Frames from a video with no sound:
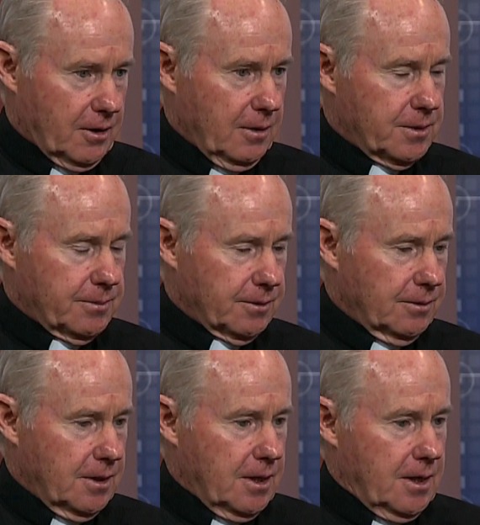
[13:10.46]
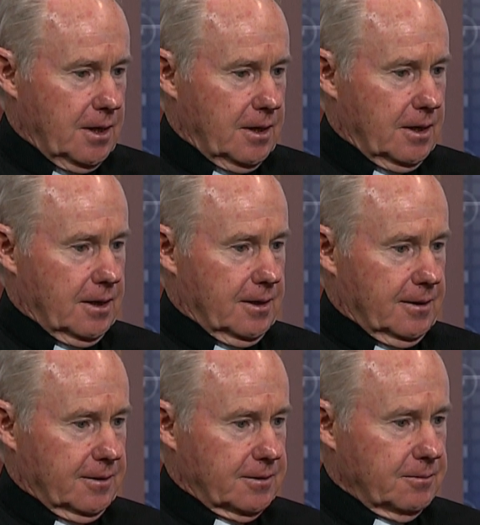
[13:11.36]
all people, uh,
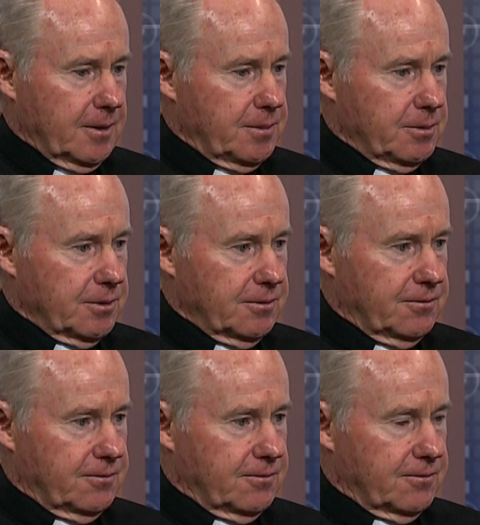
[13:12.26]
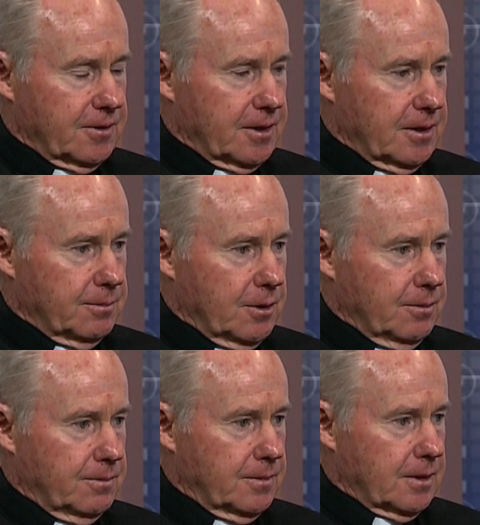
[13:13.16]
I didn't want people to forget
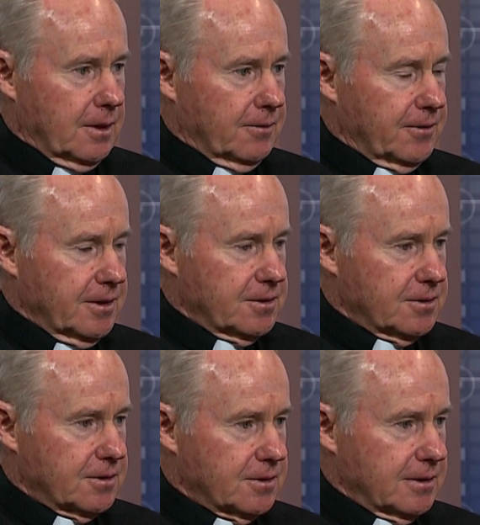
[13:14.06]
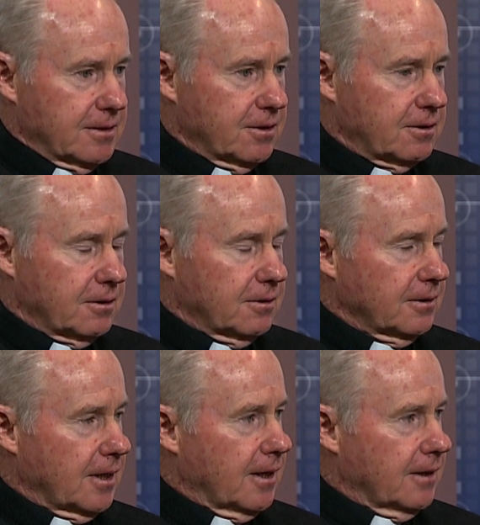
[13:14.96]
Pope uh, Francis's
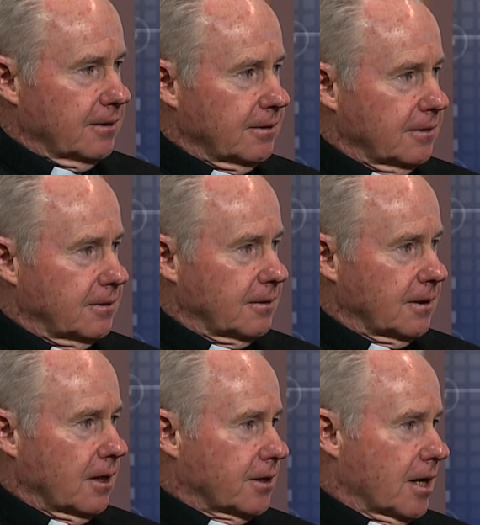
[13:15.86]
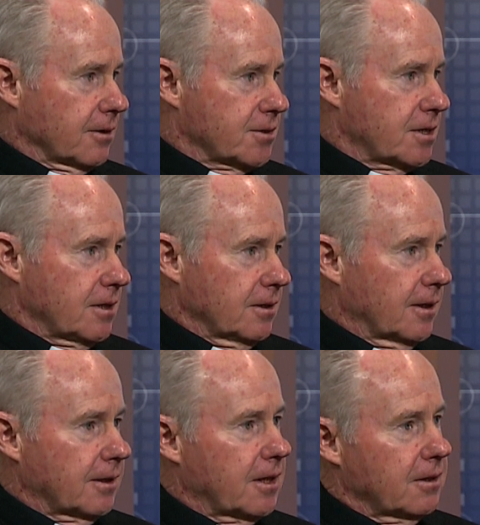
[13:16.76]
encyclical on Laudato Si,
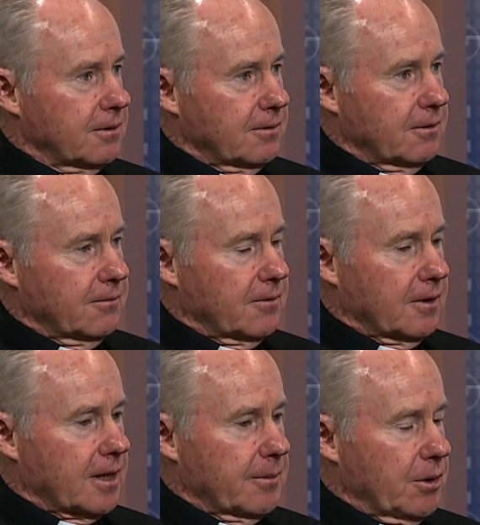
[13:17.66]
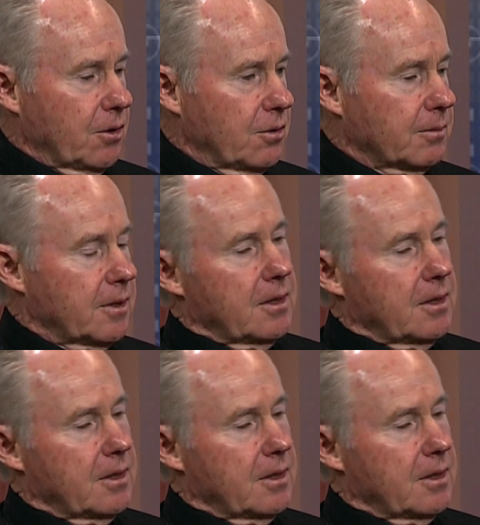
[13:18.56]
on right. care of our common home.